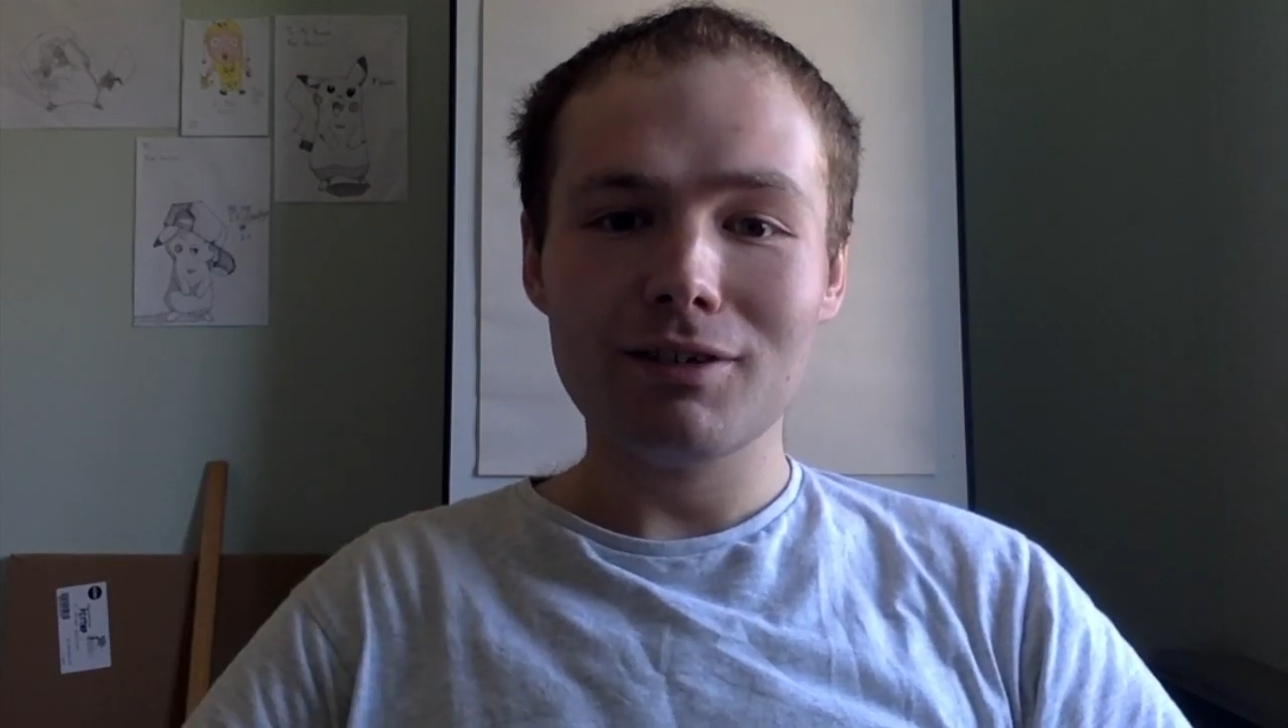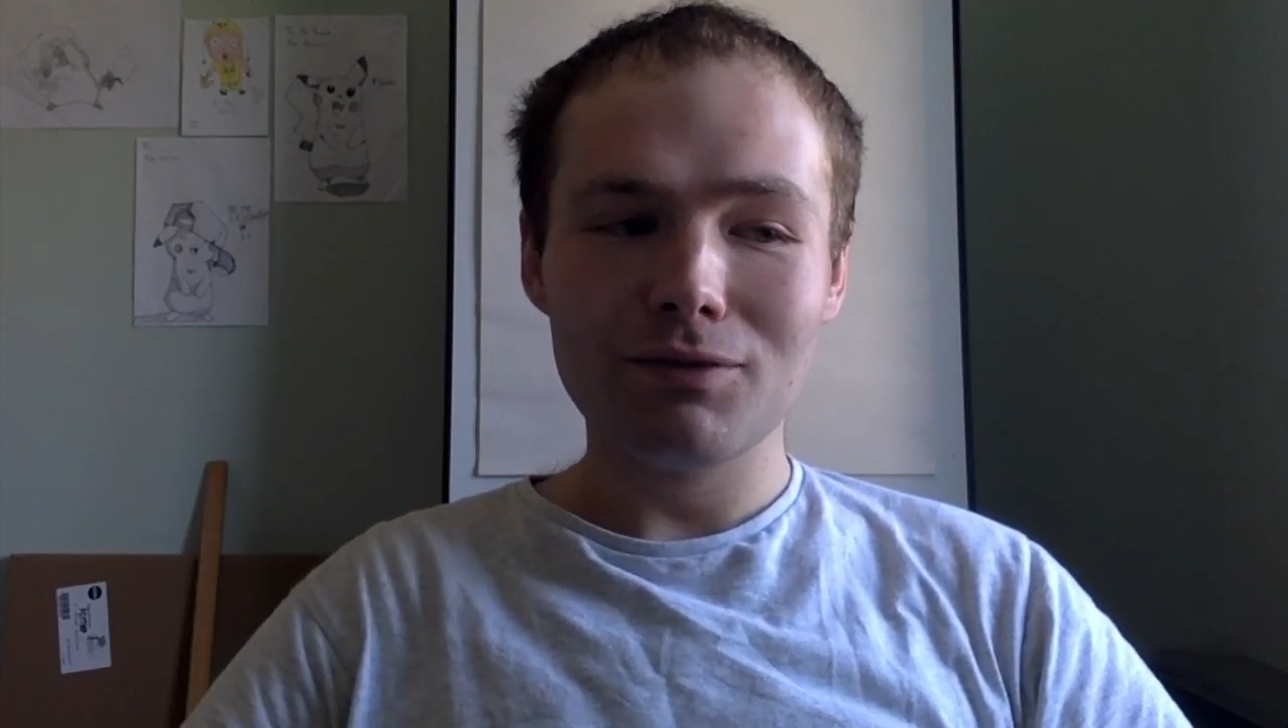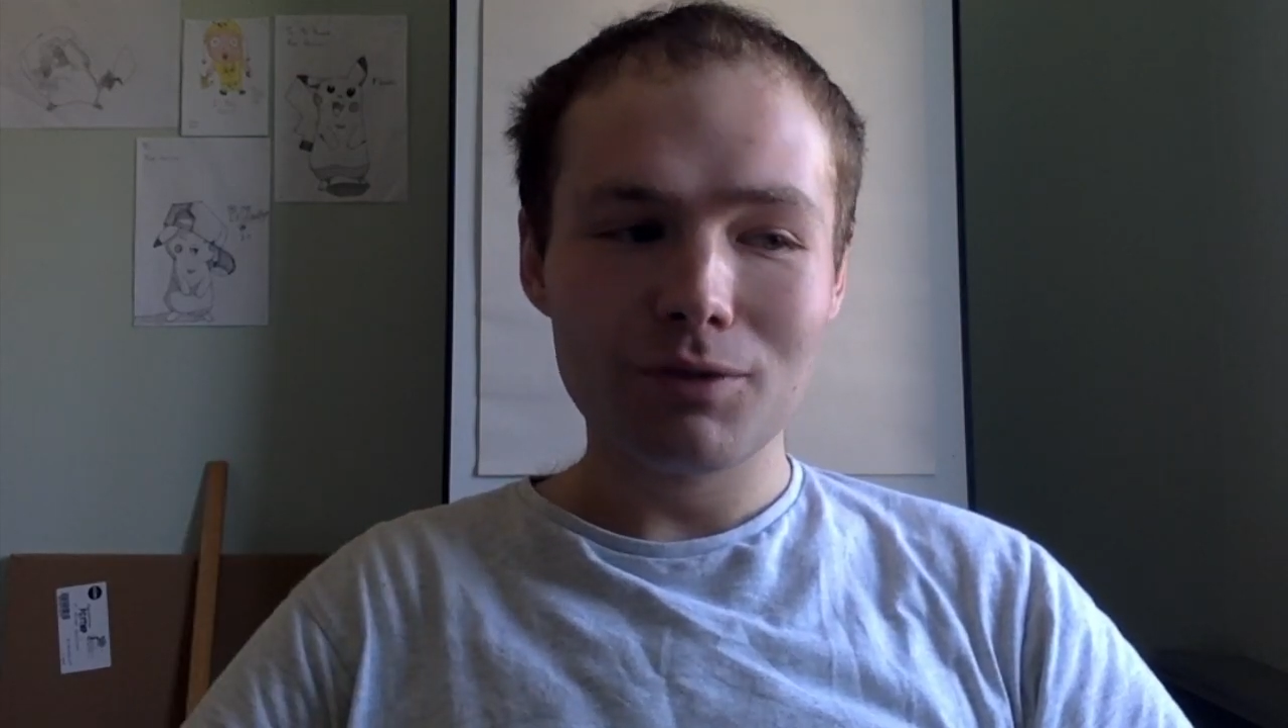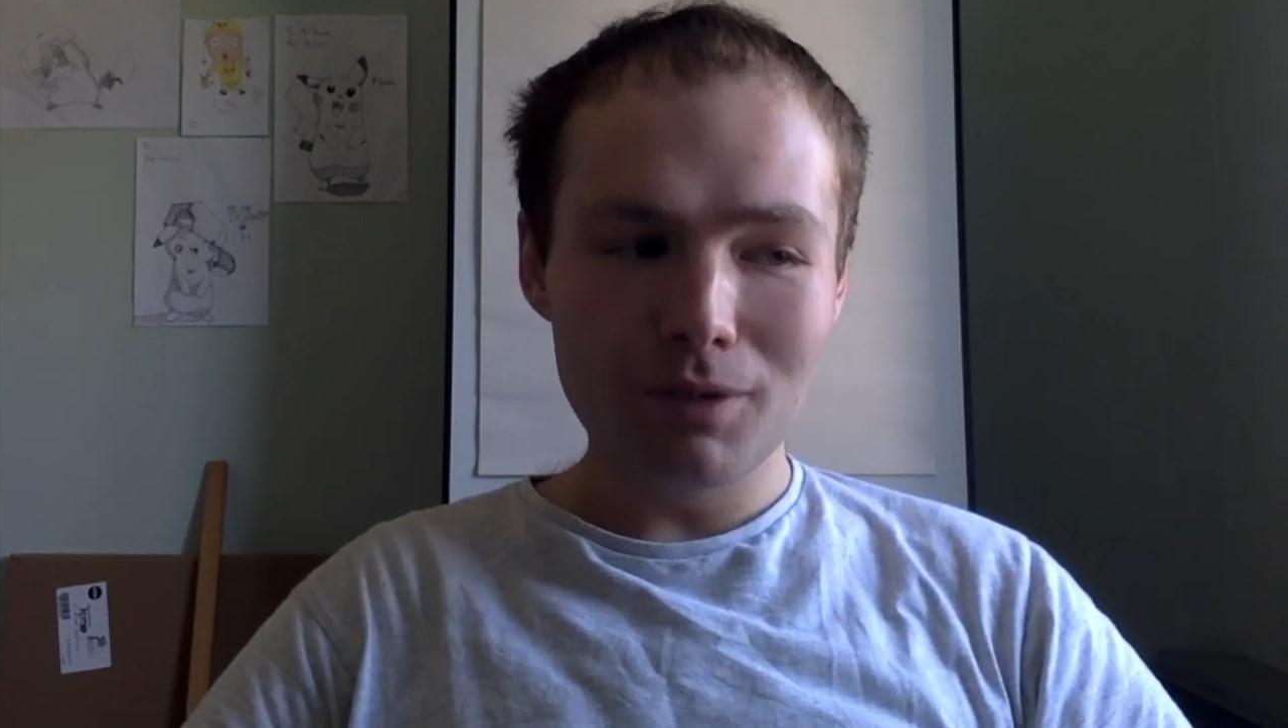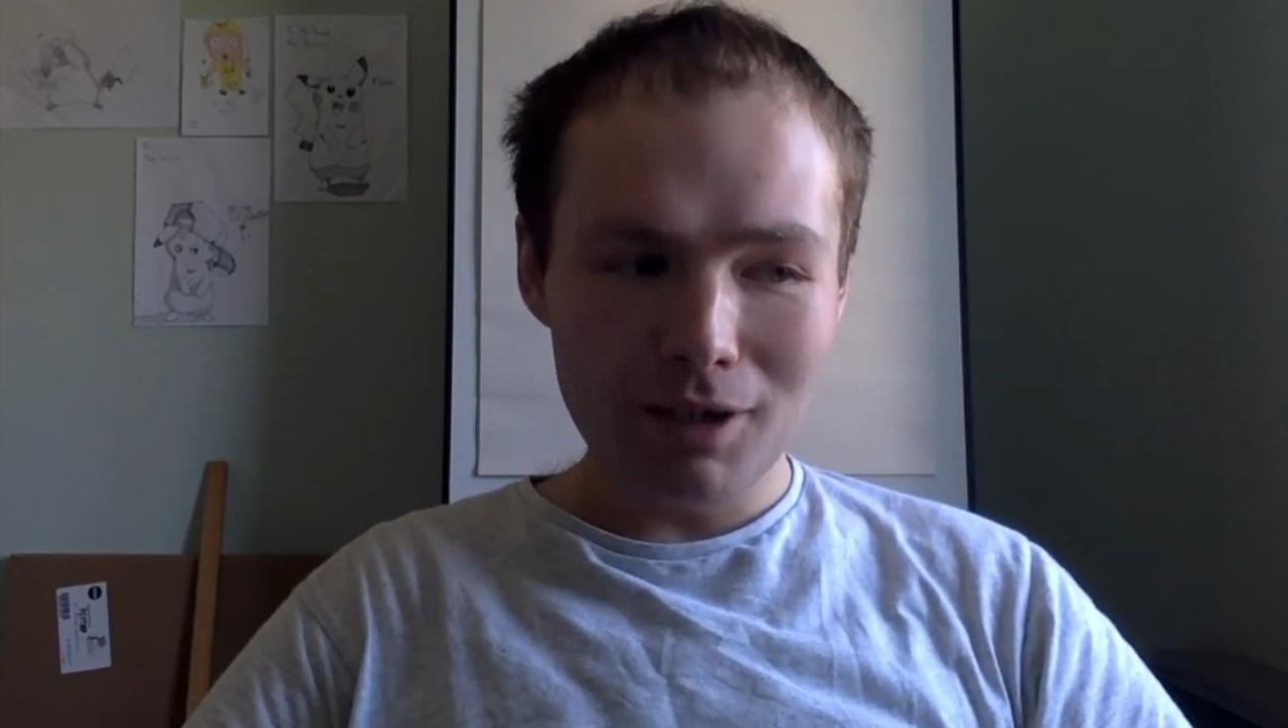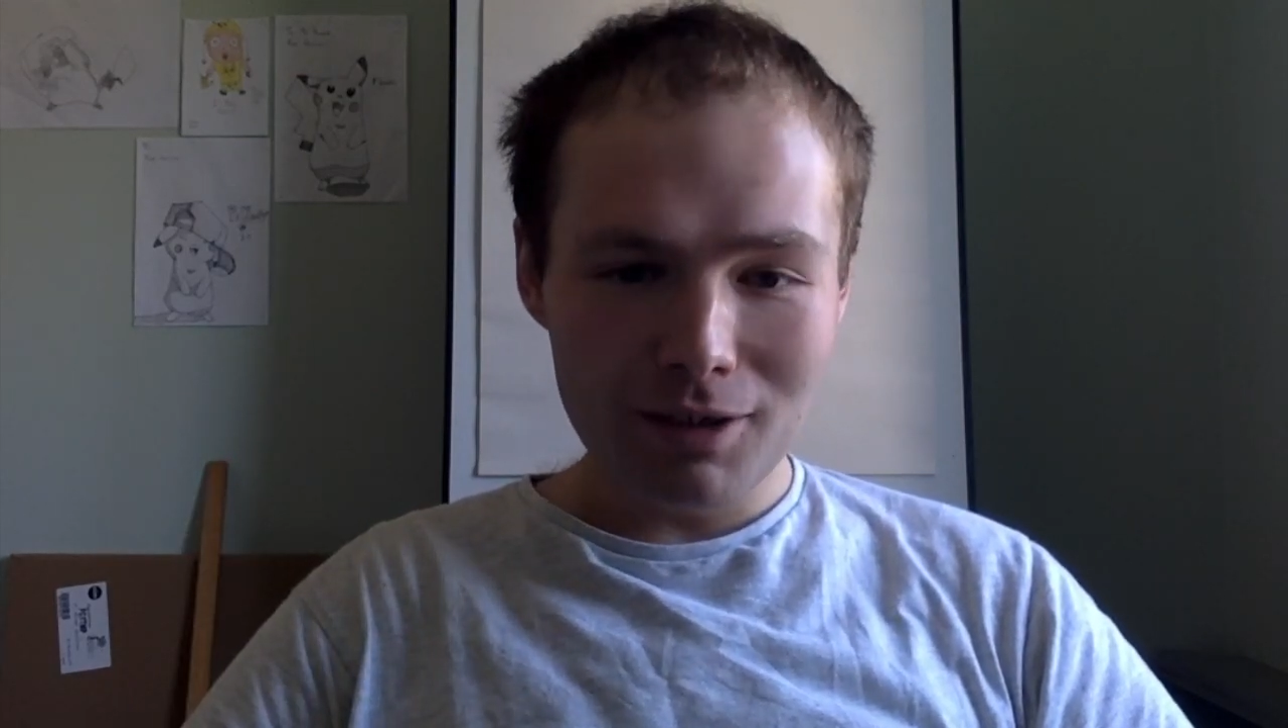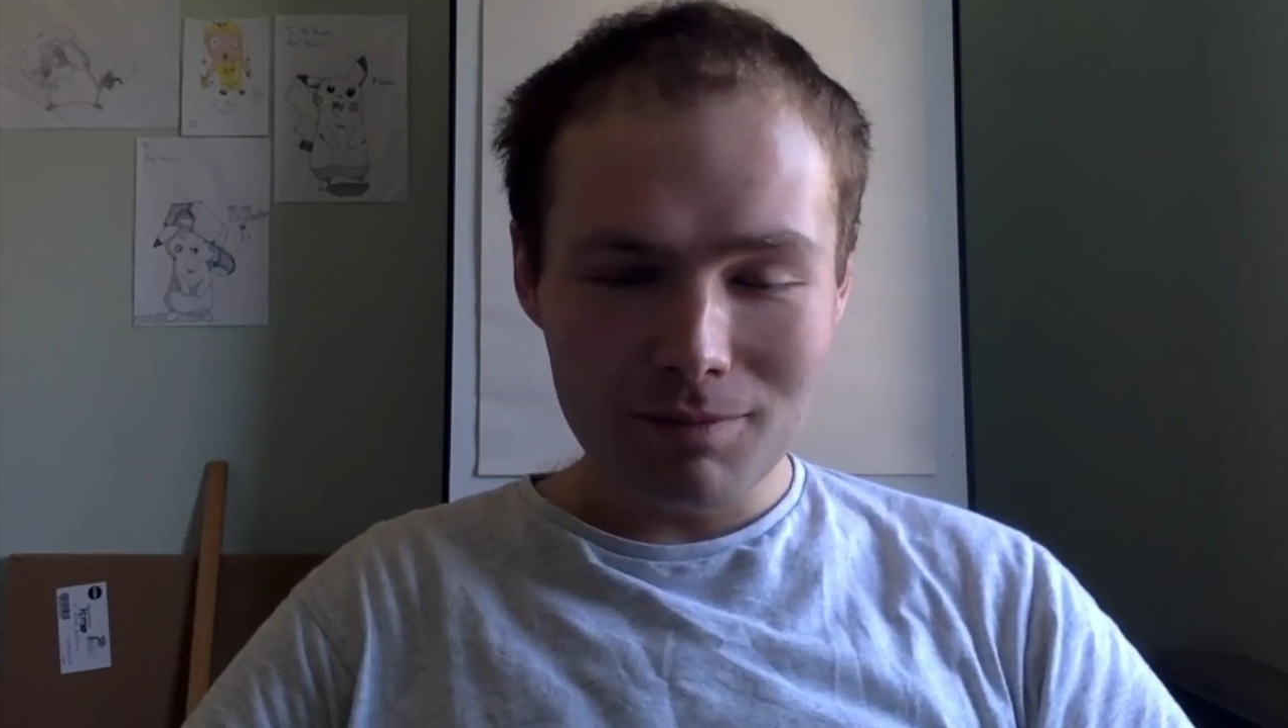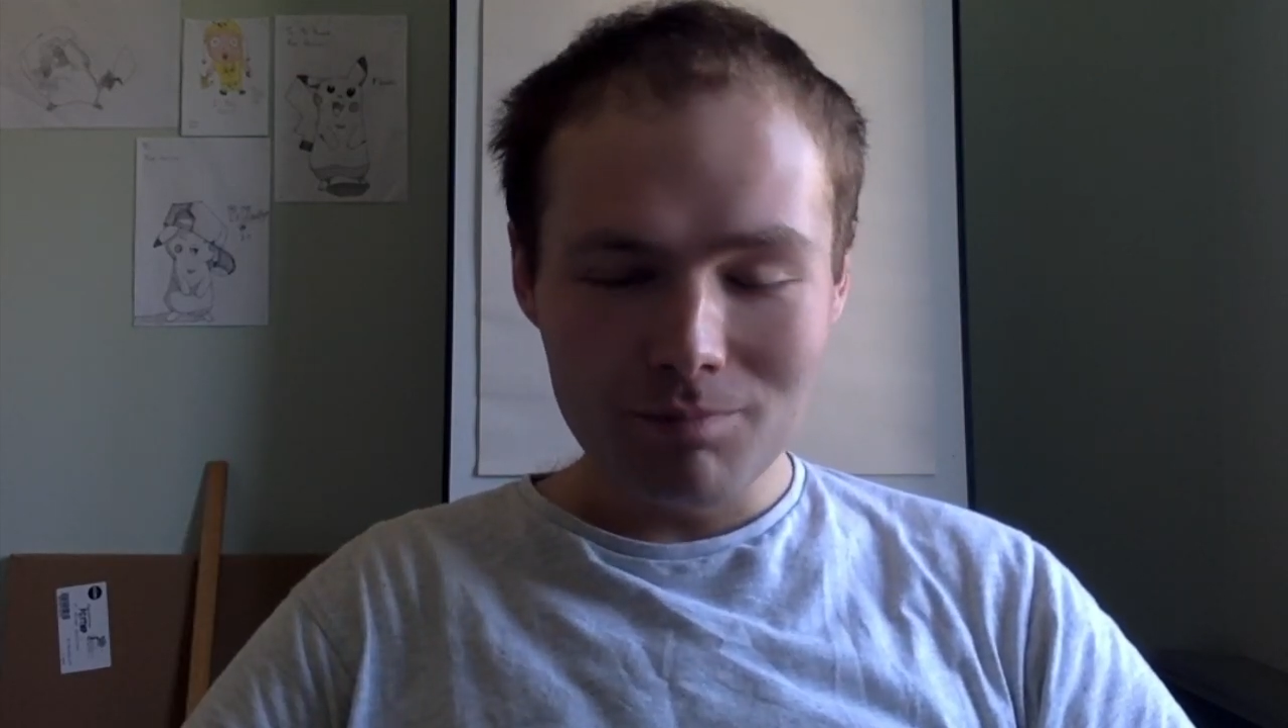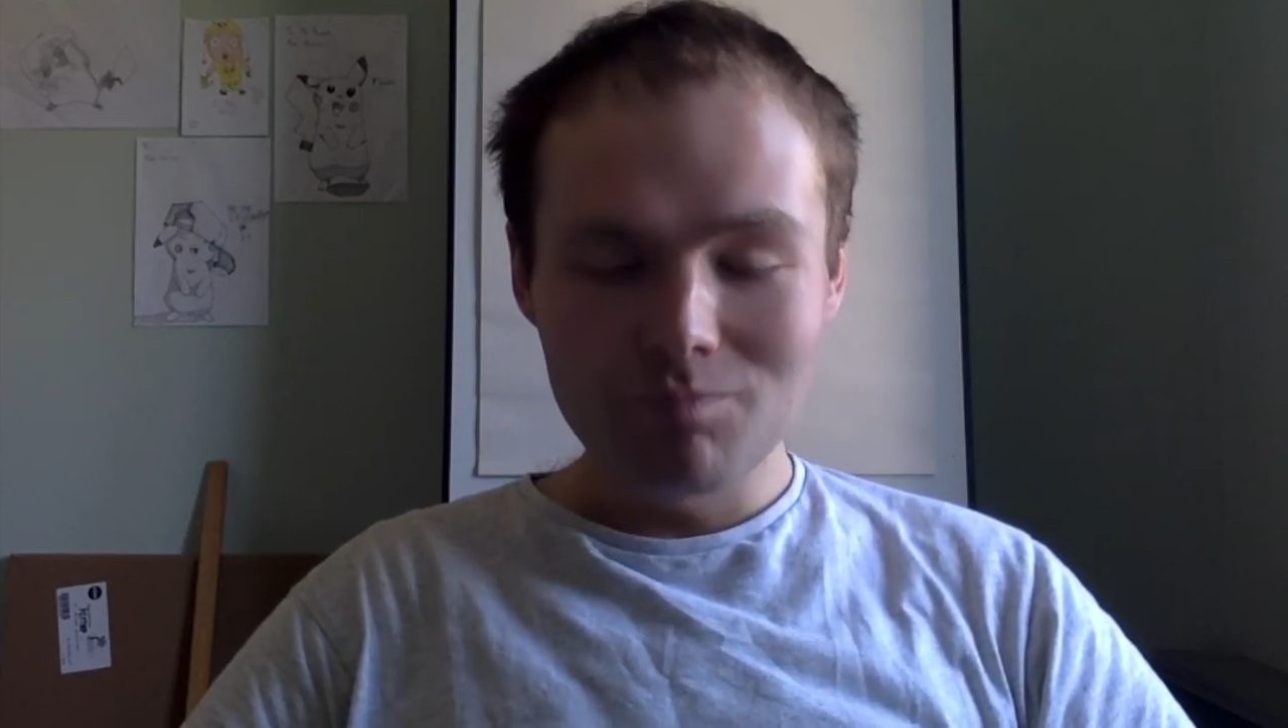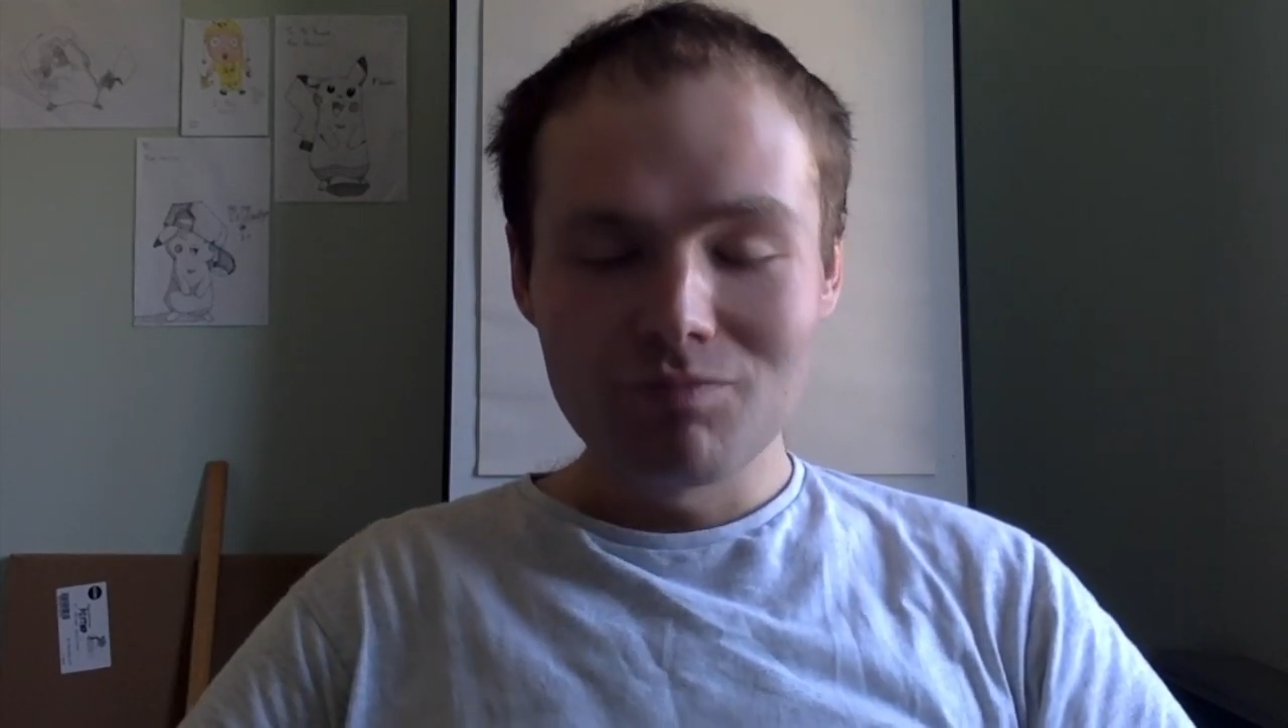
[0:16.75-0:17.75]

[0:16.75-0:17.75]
if you are.